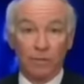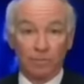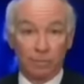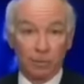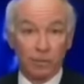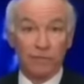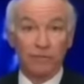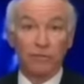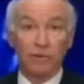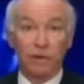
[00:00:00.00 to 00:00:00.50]

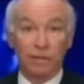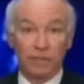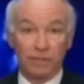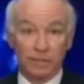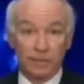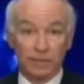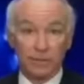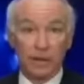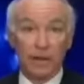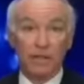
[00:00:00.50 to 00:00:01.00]
of
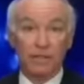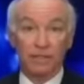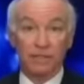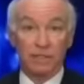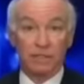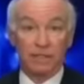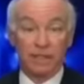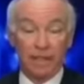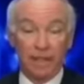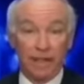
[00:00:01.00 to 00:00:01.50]
proliferation of
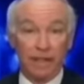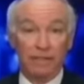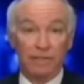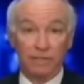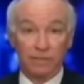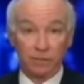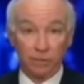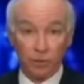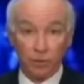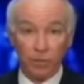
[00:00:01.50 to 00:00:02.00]
guns in the
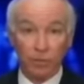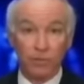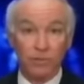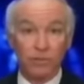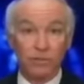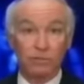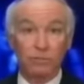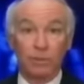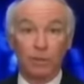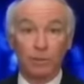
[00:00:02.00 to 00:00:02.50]
hands of
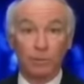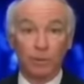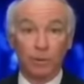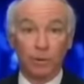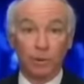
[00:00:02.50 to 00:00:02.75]
criminals and